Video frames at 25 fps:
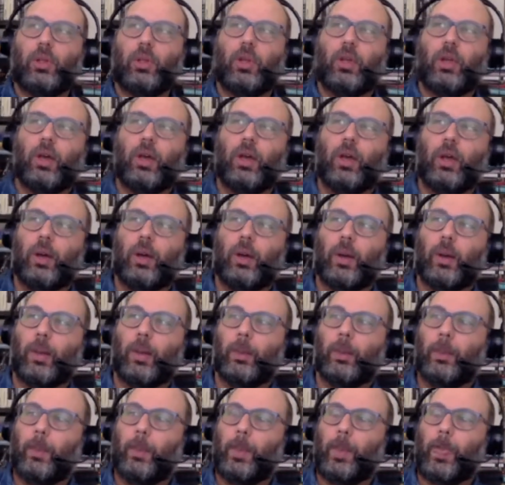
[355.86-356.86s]

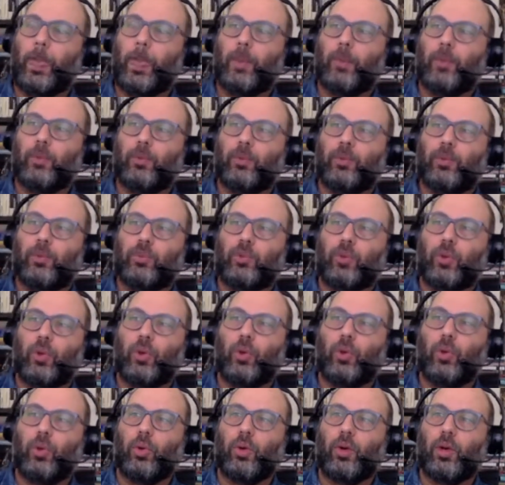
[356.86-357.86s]
Um,
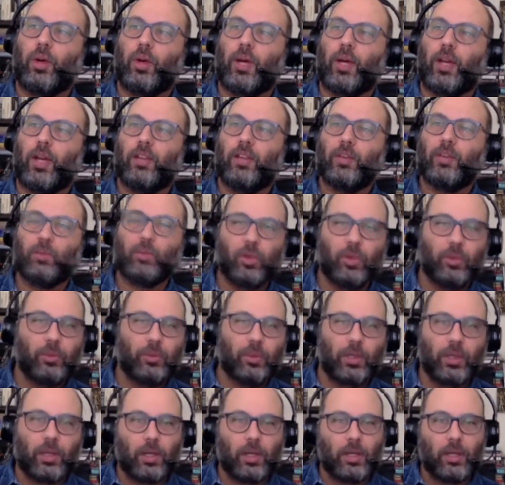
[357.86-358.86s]
so Hatem told
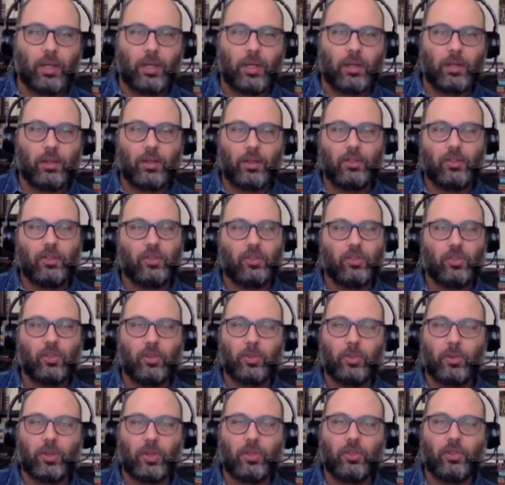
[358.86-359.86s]
me, like, this is
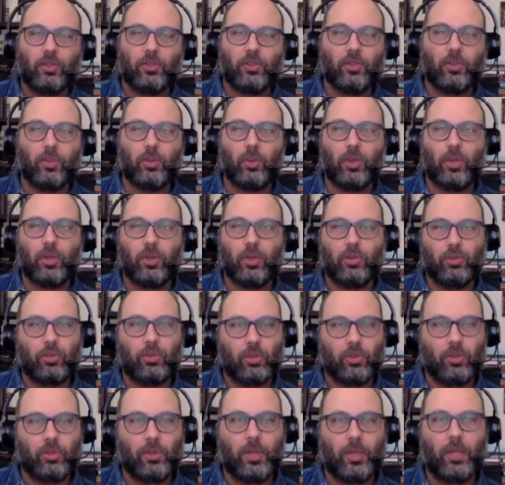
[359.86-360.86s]
super interesting. Why don't you
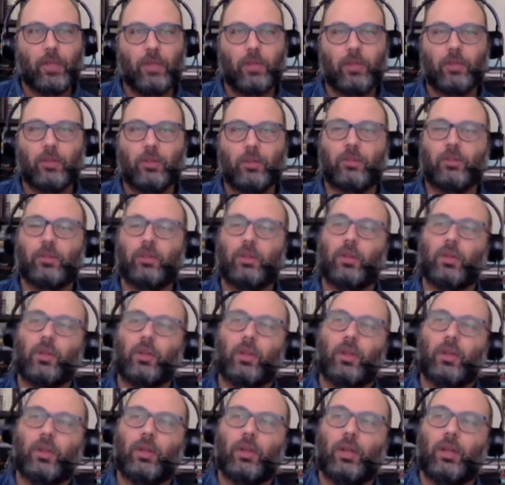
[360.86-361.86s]
expand this?
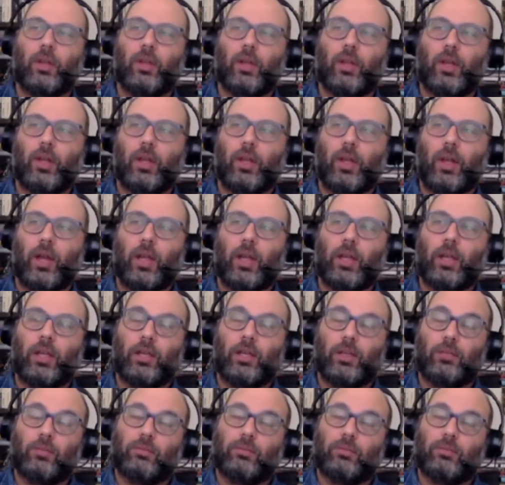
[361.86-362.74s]
And I